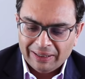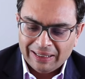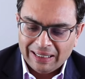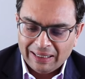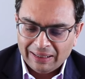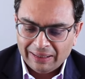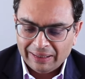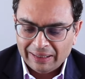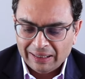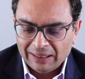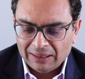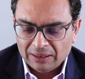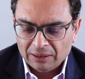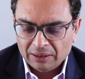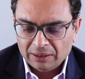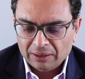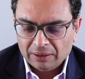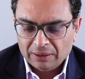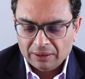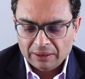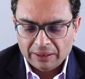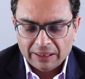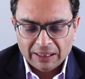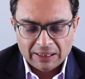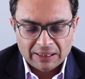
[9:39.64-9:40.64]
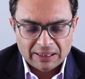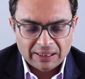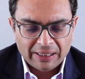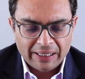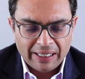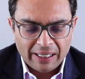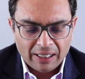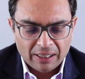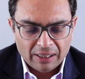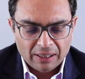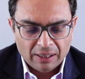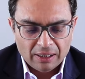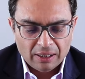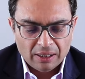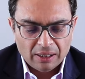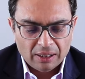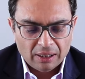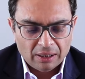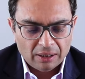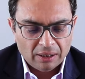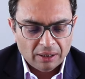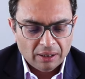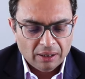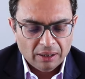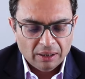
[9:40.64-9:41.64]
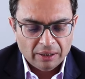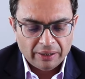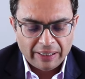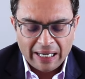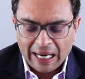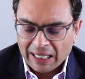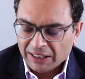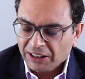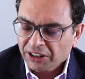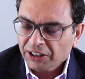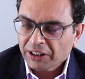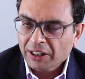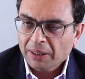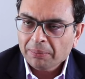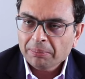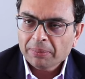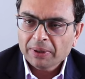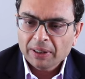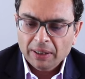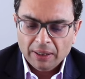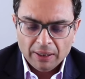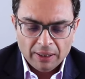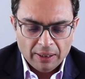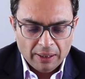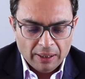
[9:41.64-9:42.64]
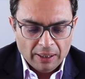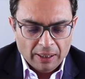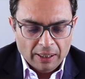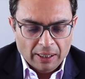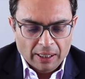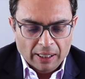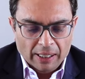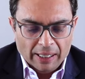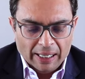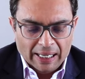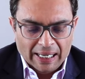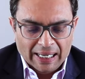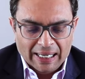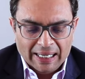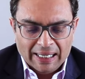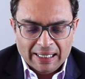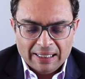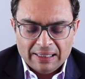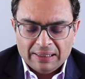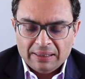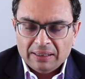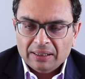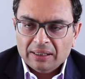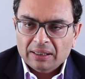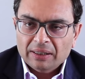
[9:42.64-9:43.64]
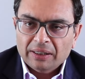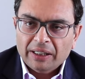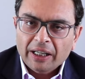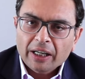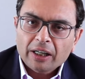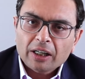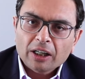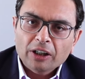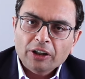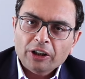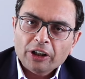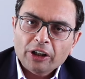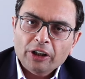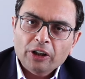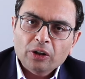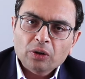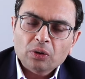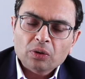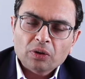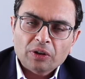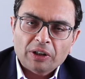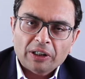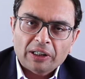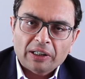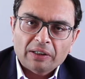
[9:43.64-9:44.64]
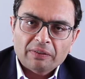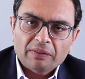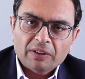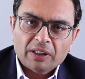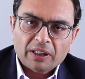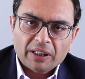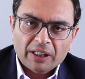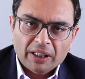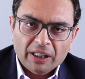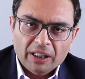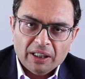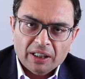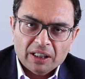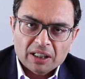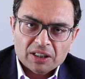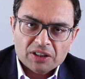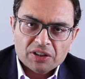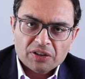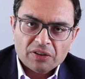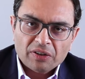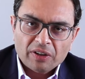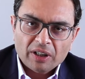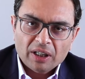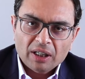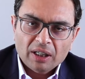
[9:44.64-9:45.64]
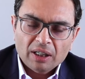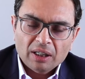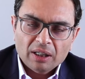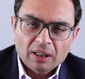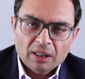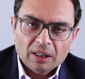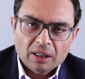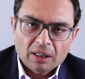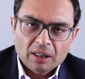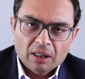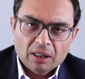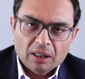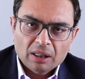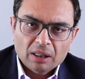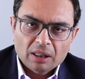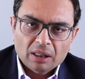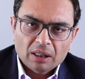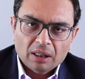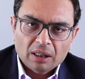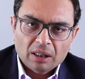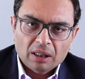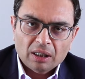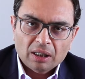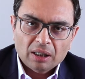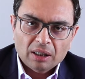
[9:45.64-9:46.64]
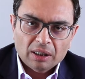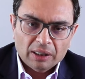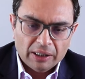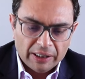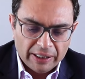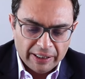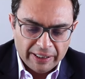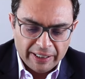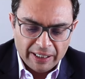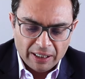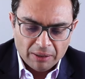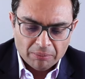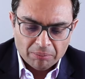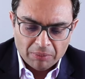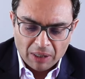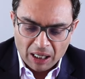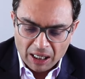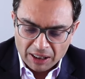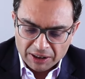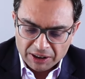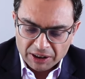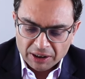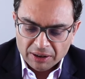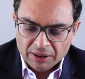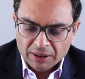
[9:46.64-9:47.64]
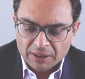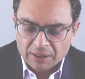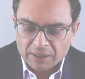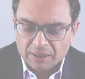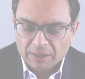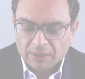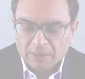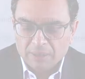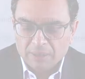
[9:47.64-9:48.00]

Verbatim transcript: that get, gets uh, catched up. And they continue to deliver industry uh, leading margins.